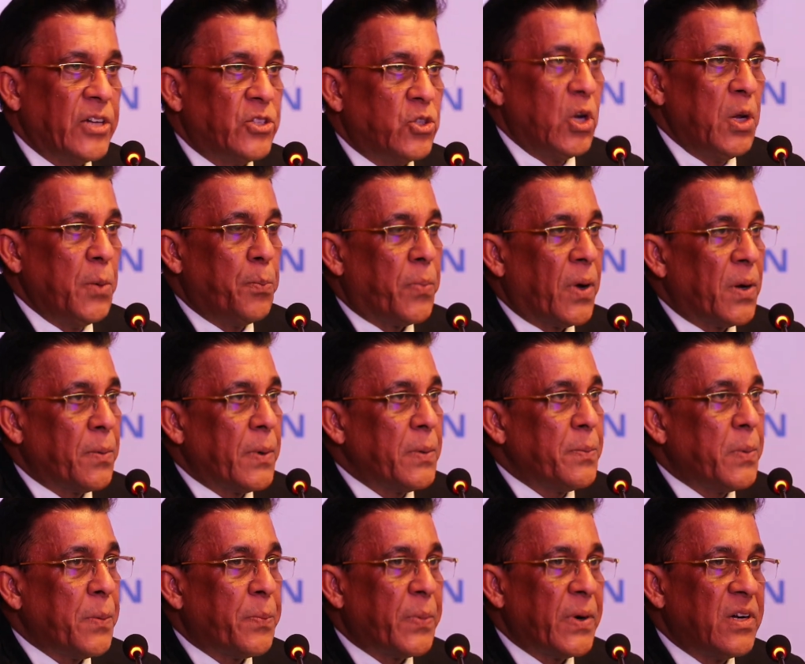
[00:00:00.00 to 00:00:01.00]
Actually, pulp
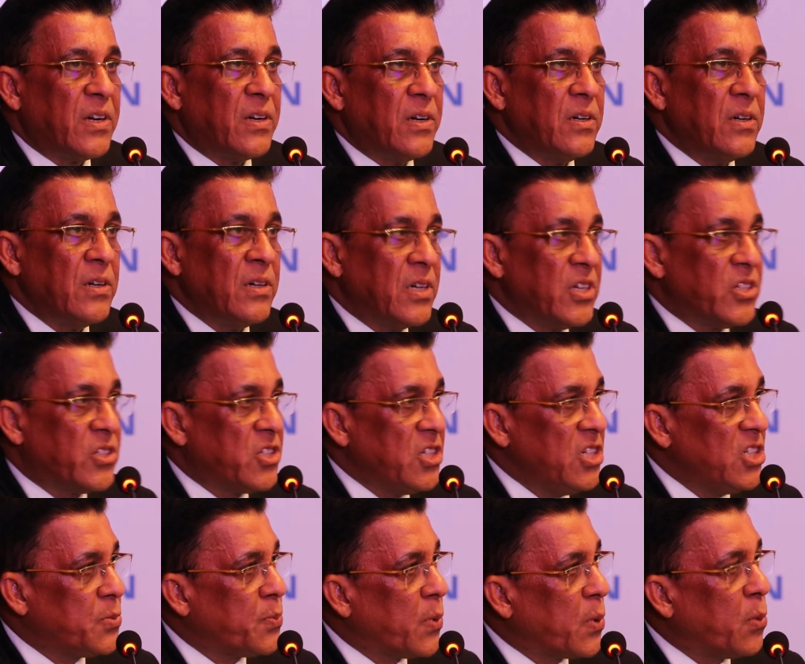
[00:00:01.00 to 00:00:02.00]
and paper
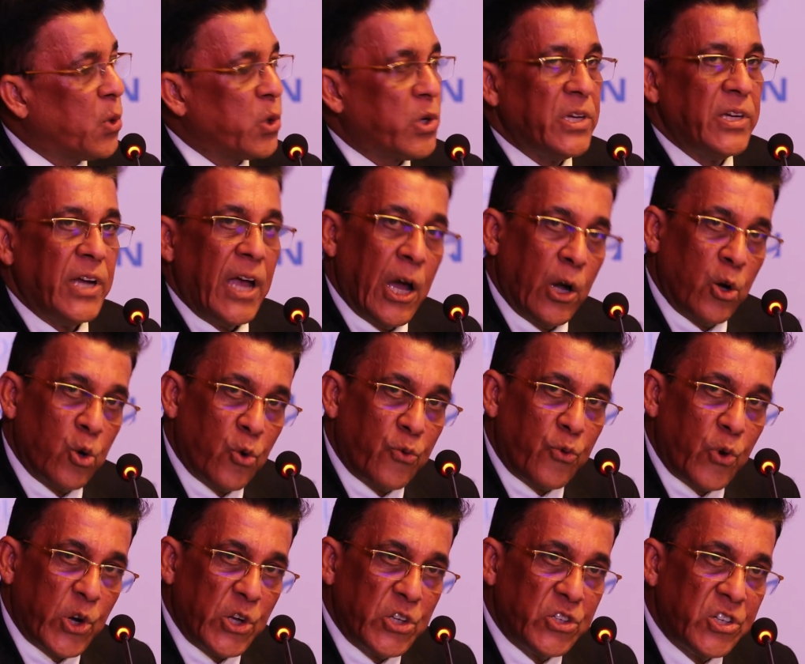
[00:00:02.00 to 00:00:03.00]
industry is promoting
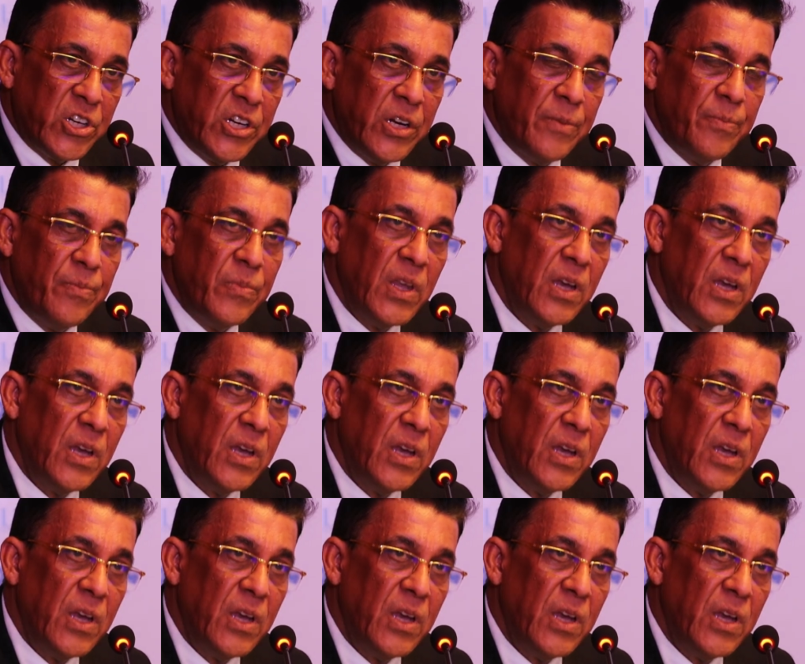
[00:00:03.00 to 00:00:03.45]
agroforestry.